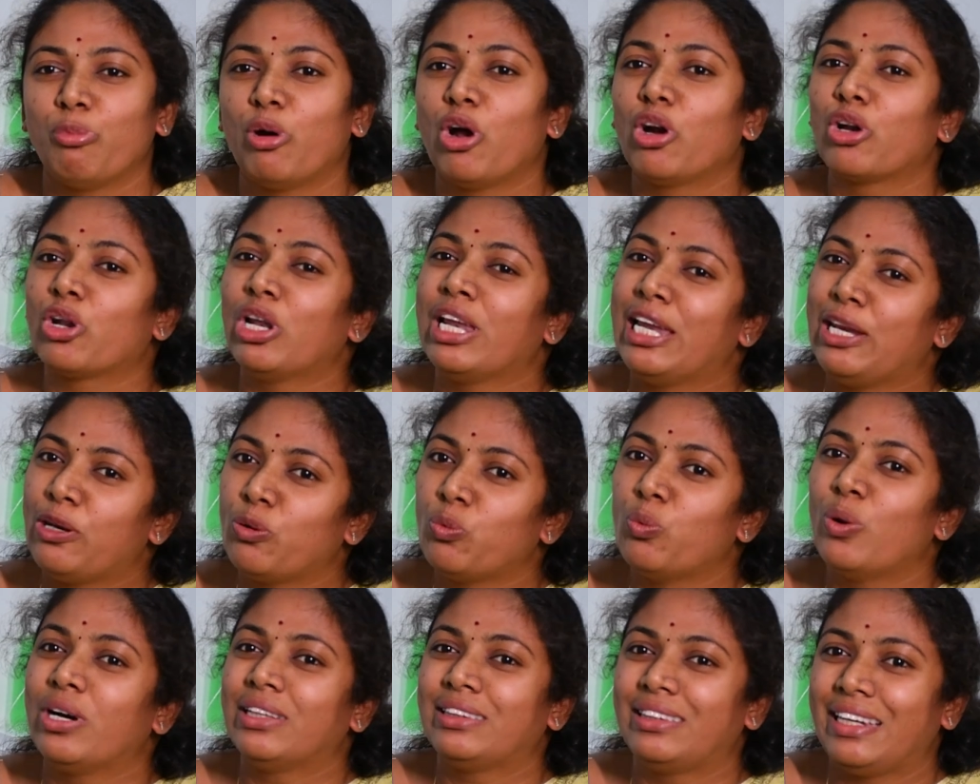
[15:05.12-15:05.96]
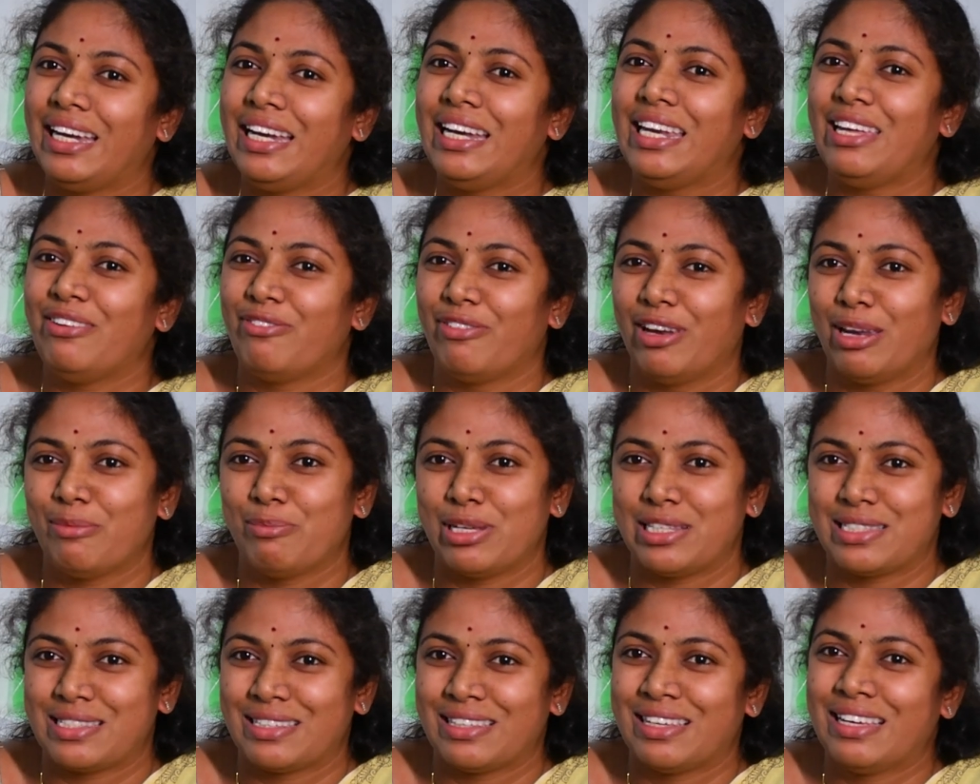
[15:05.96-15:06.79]
bottle into a 3D
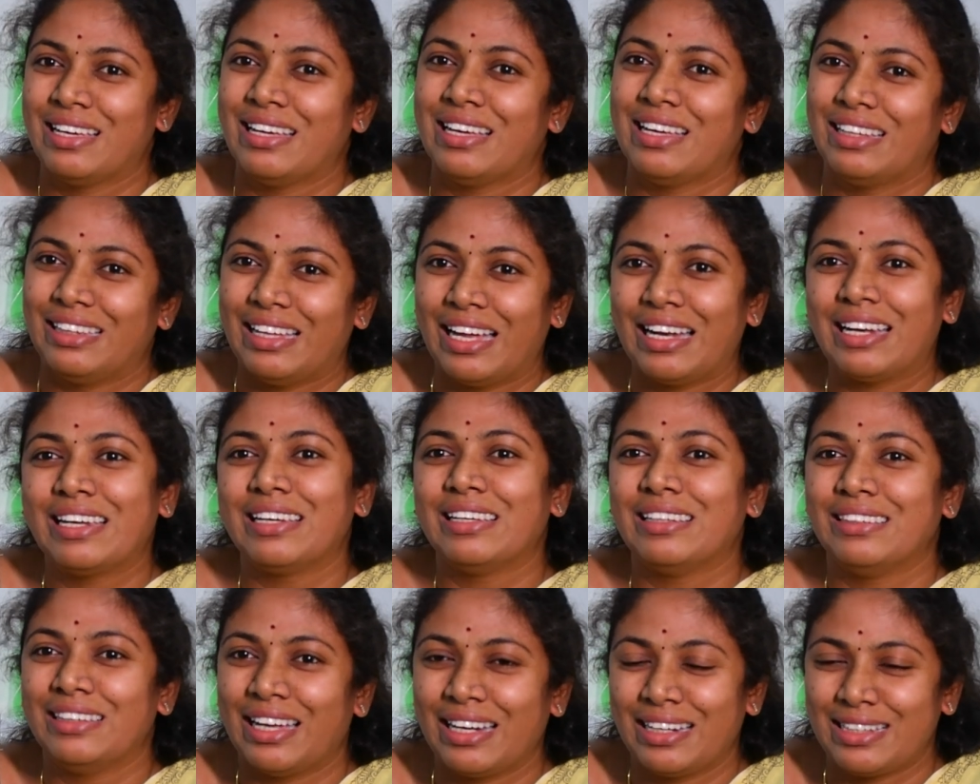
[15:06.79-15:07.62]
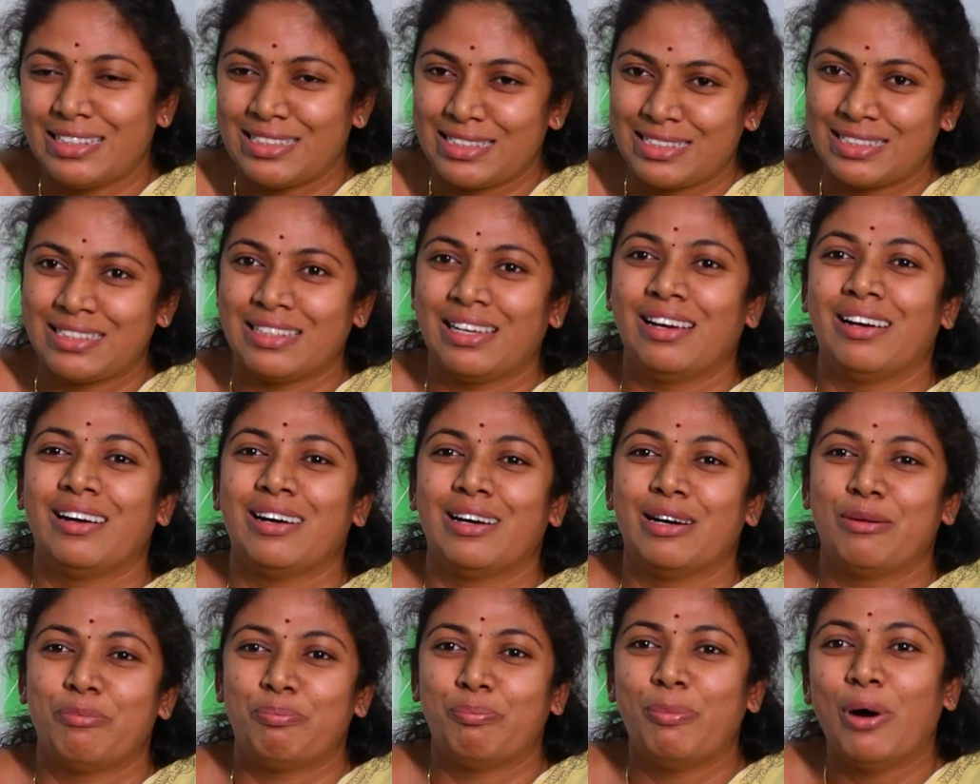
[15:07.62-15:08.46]
filaments? That is
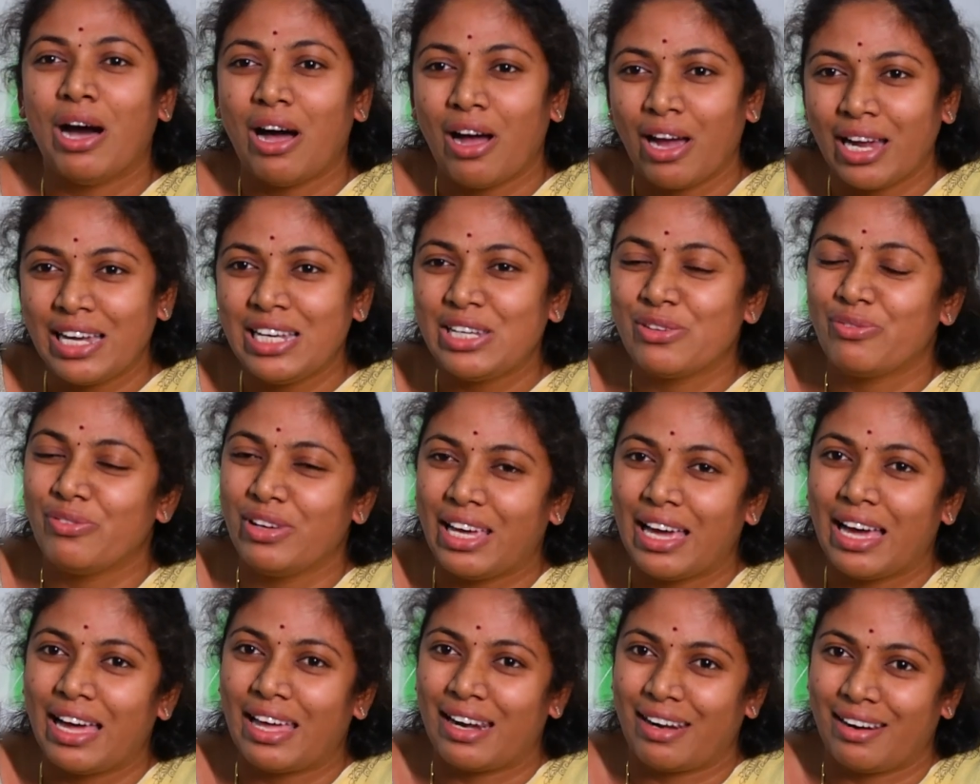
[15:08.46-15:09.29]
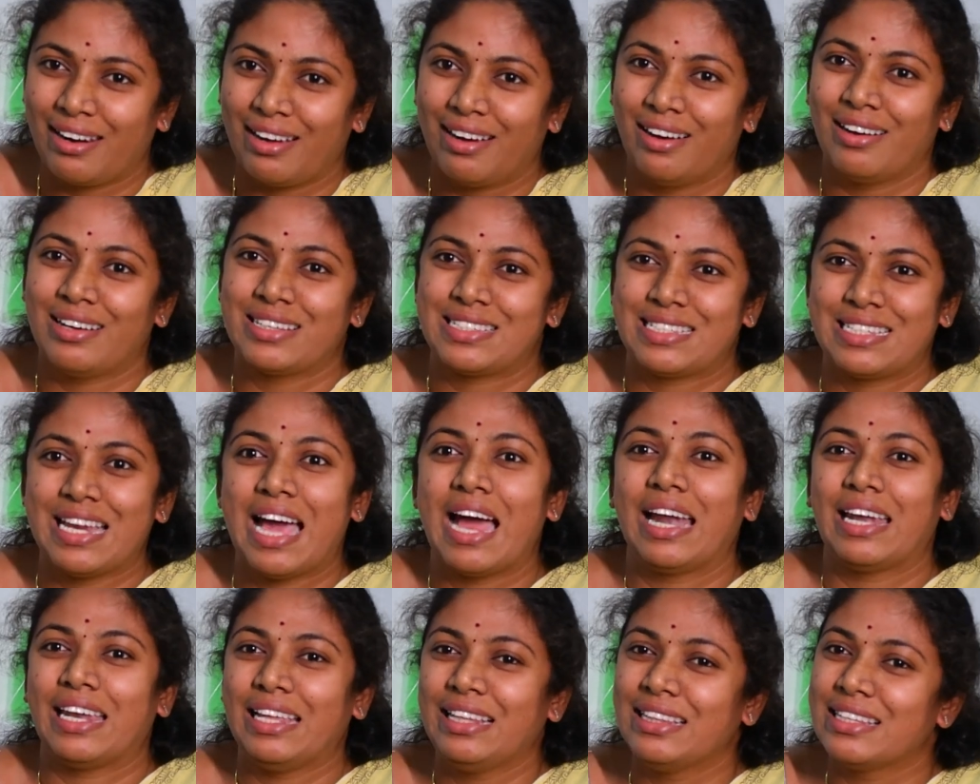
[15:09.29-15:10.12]
a point we are
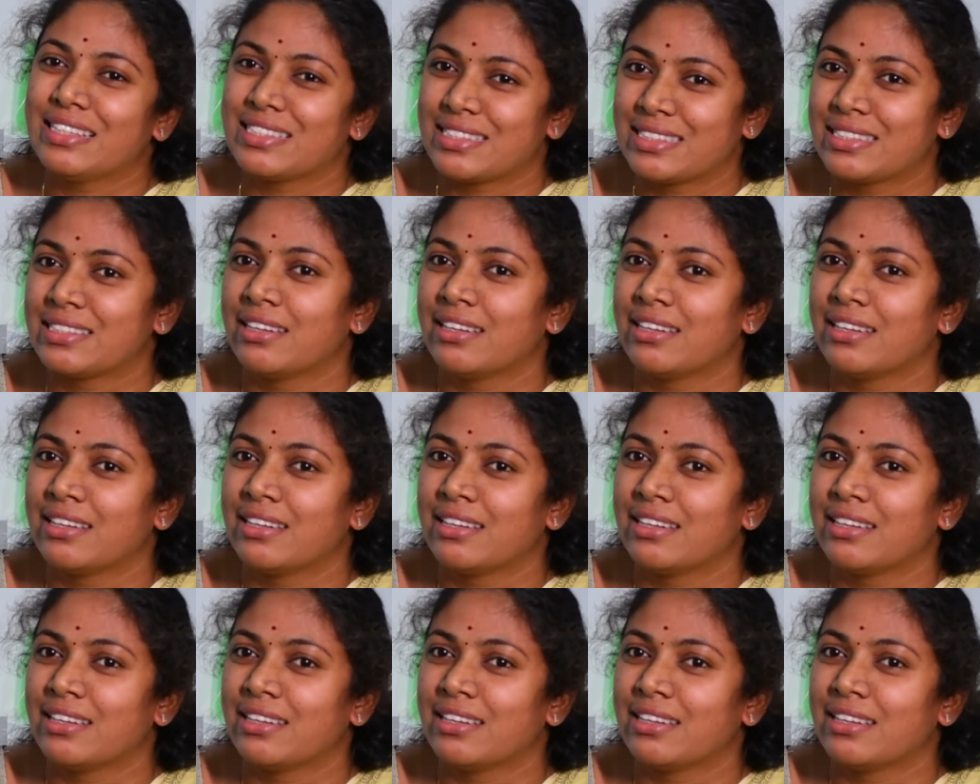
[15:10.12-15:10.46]
starting this